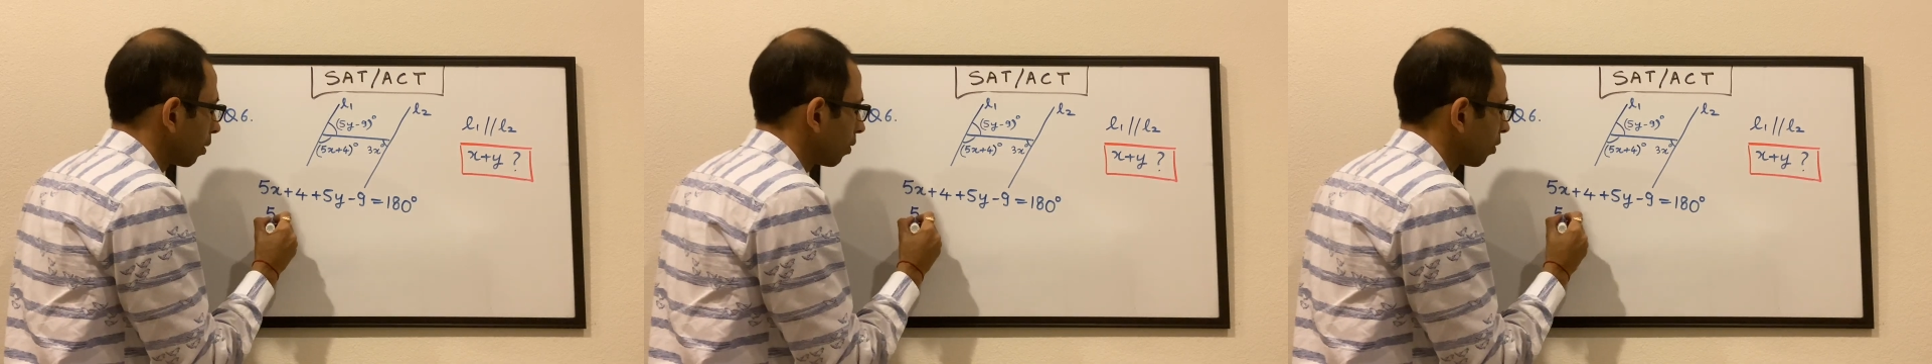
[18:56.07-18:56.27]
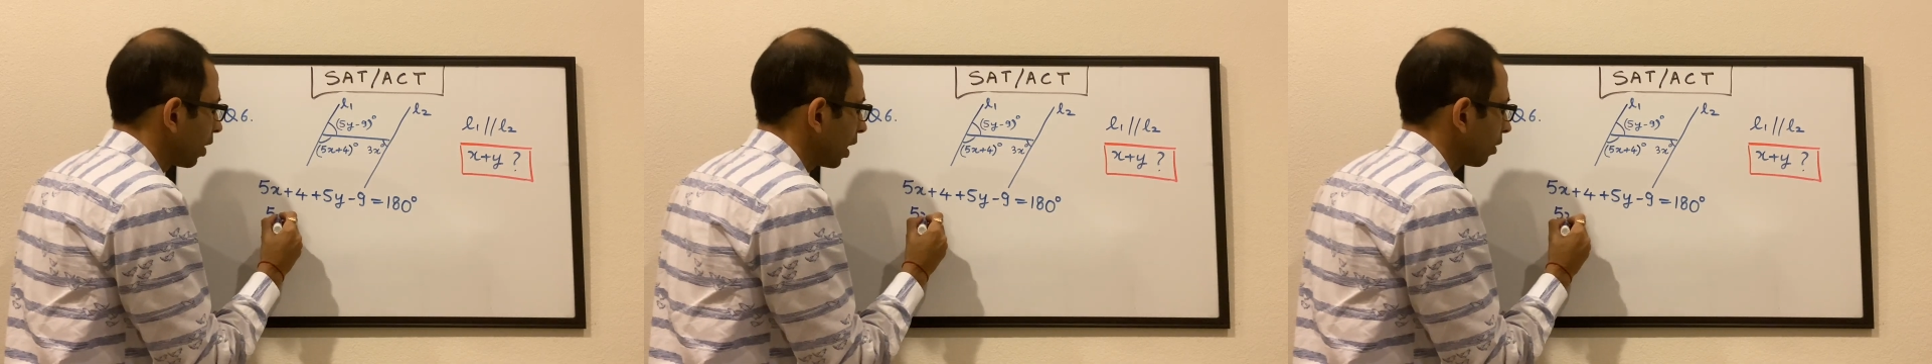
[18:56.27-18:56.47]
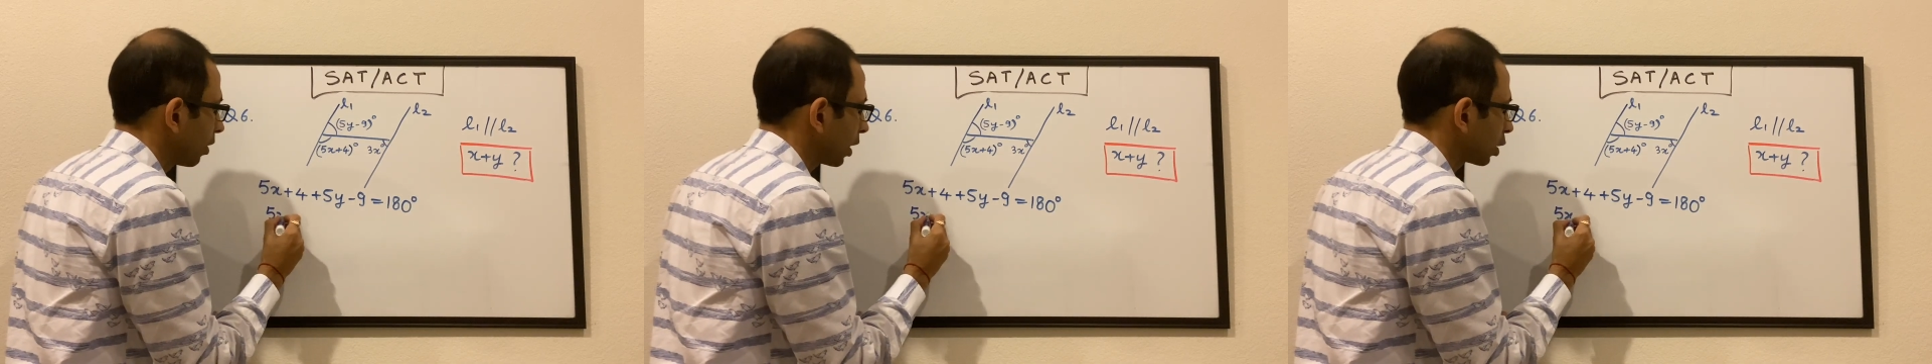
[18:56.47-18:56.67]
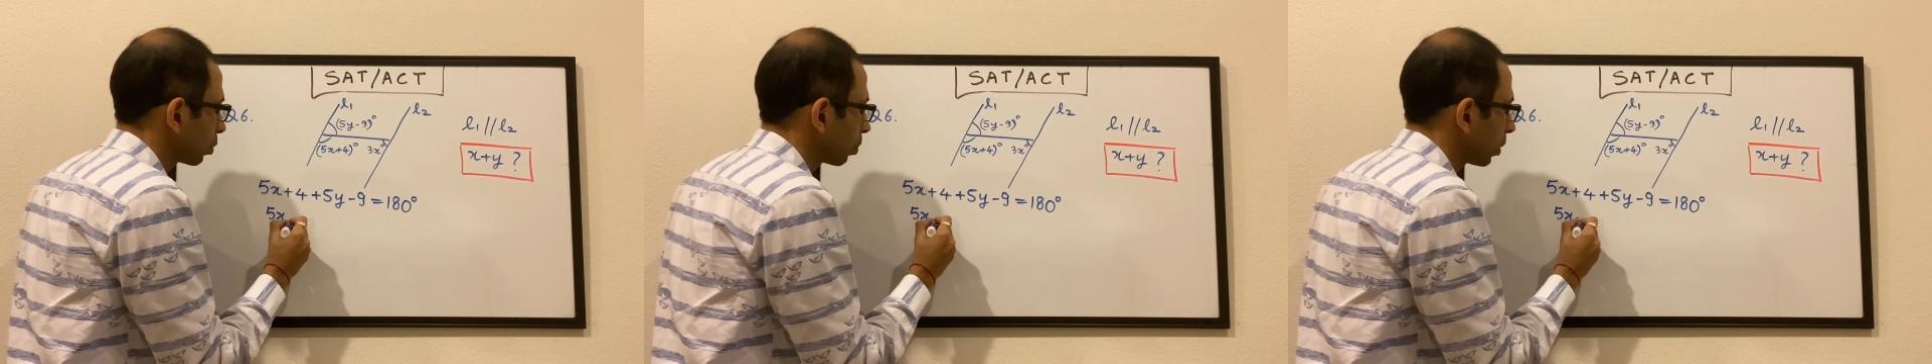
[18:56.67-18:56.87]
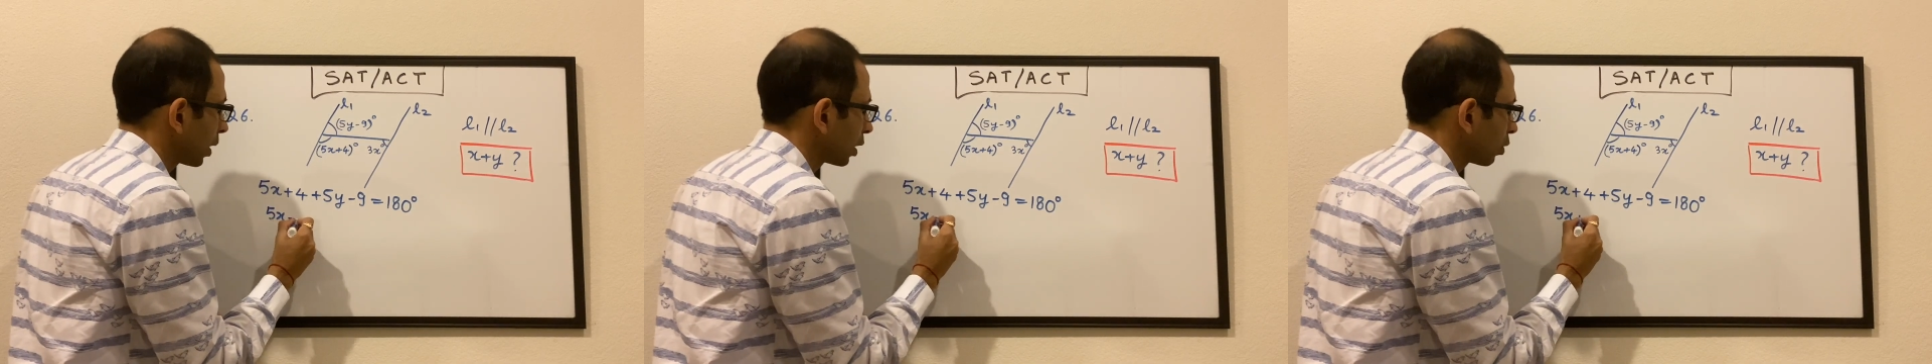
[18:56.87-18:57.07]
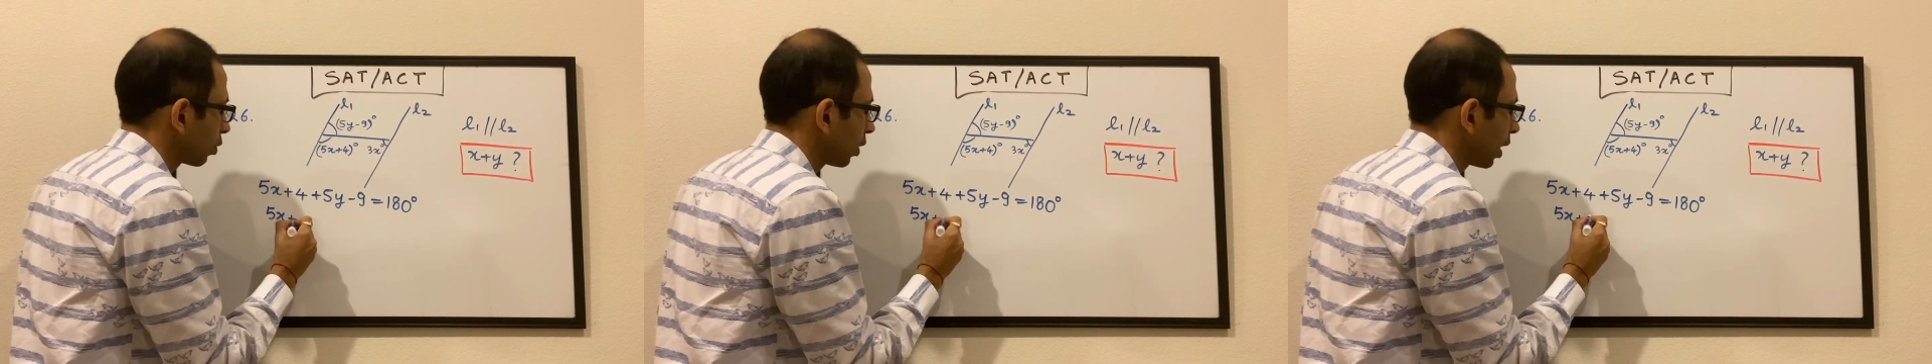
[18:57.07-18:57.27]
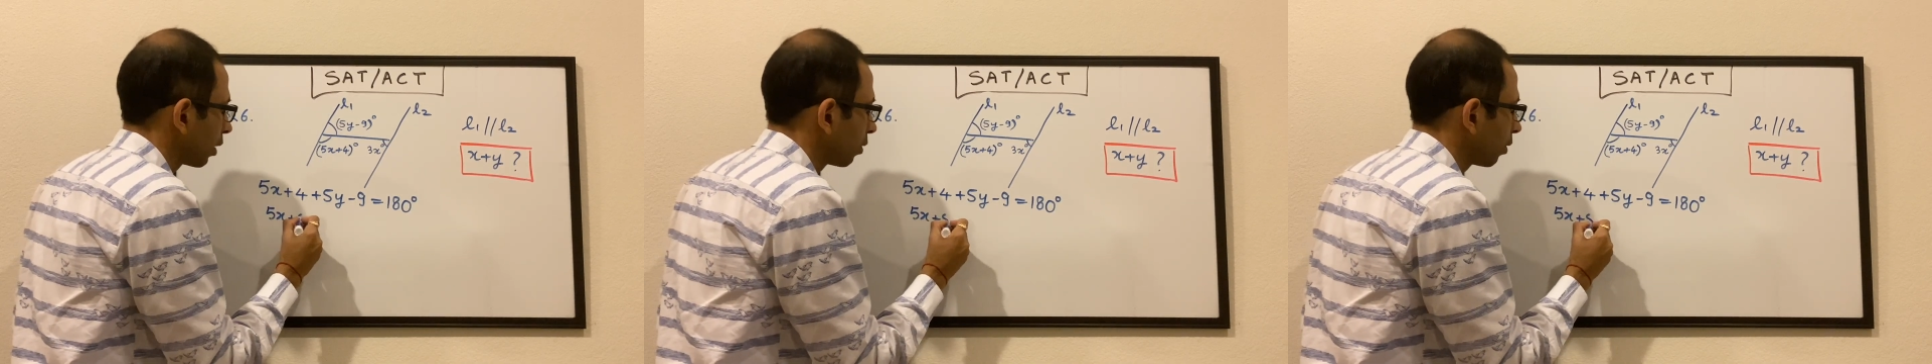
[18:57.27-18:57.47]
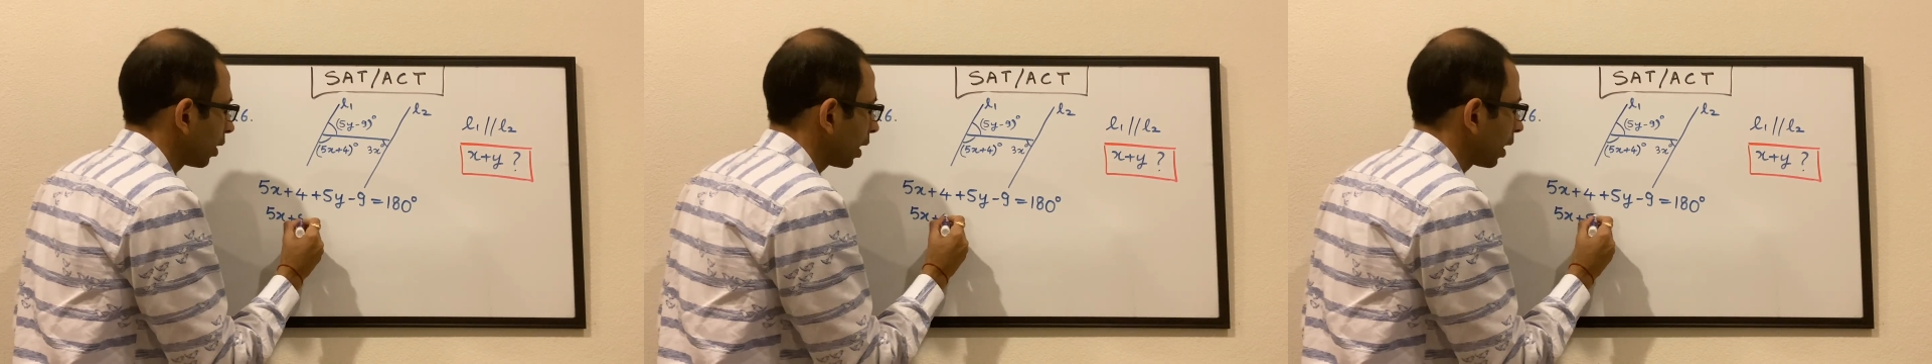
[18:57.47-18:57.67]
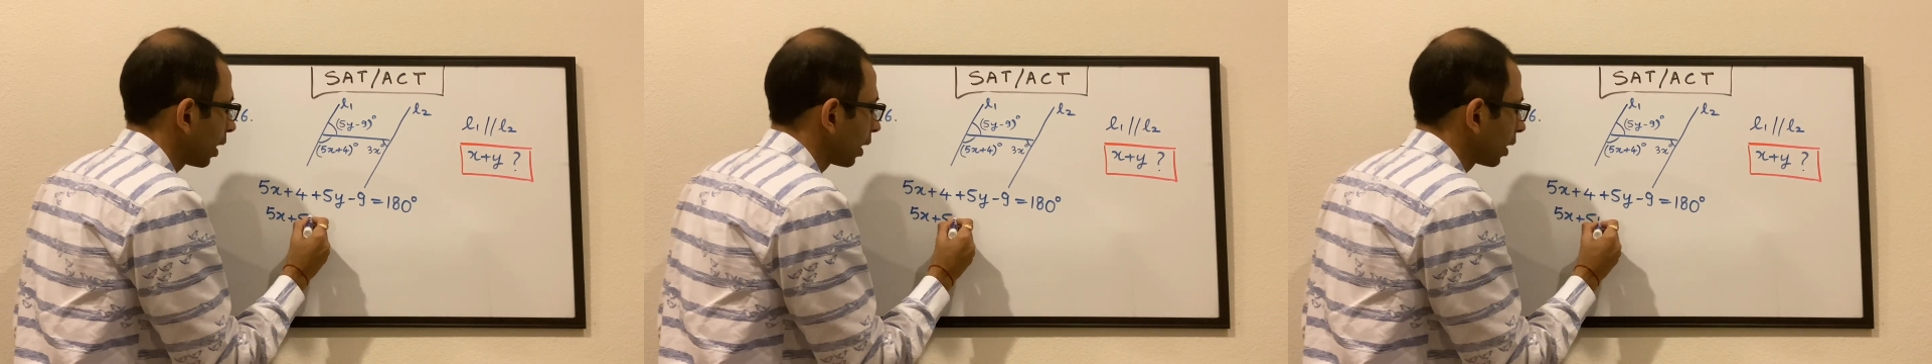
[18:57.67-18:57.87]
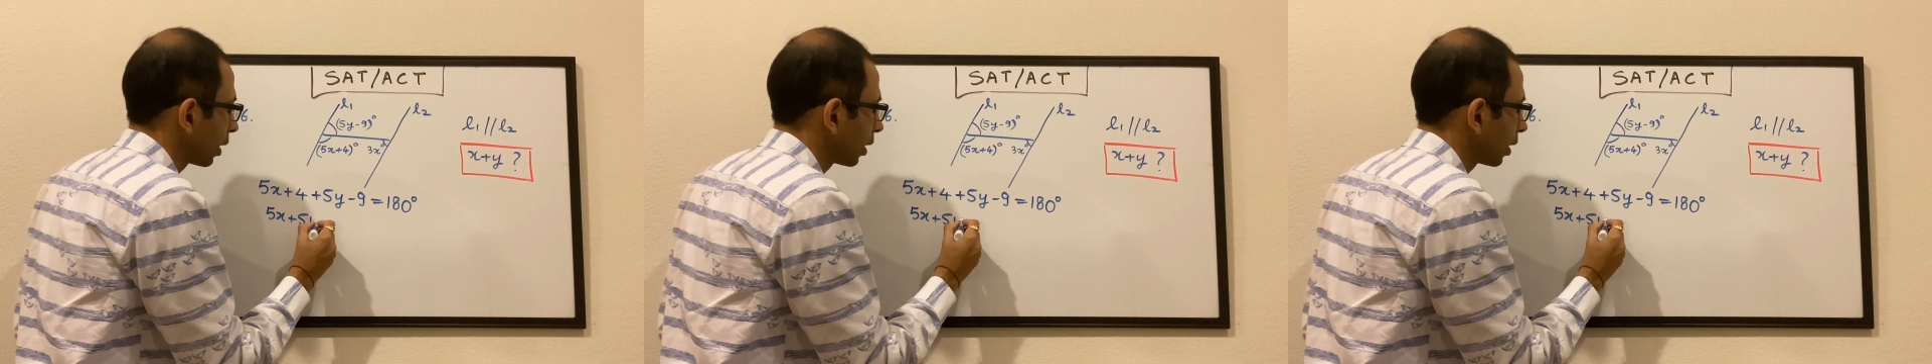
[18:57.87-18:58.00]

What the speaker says: 5x plus 5y